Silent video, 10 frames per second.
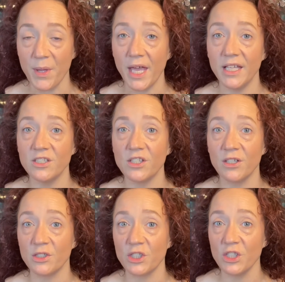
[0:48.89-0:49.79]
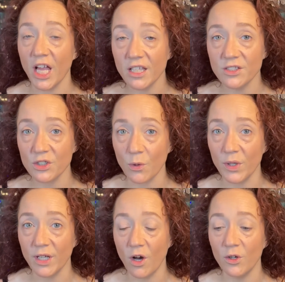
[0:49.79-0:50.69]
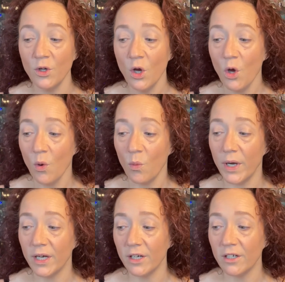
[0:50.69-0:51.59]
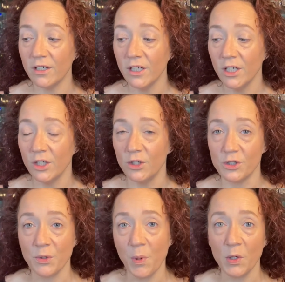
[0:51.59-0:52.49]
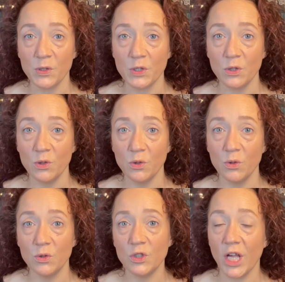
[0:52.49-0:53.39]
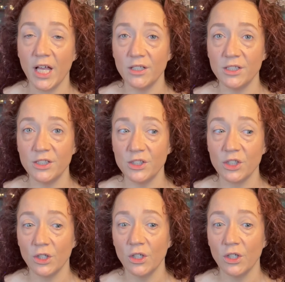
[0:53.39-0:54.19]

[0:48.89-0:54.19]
And there's a challenge going on where you're supposed to challenge